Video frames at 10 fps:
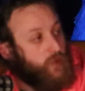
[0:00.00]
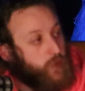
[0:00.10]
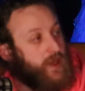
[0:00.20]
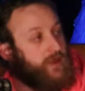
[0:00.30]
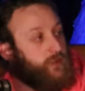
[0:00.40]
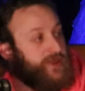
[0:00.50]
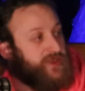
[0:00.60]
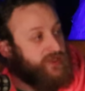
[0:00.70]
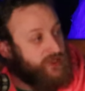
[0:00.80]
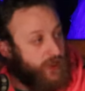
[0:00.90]
what we
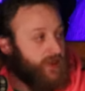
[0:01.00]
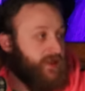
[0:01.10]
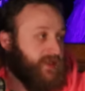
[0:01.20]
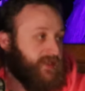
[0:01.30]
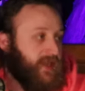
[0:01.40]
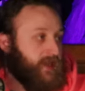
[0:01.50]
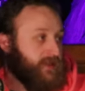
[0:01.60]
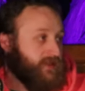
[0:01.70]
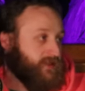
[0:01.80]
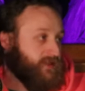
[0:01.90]
started this as.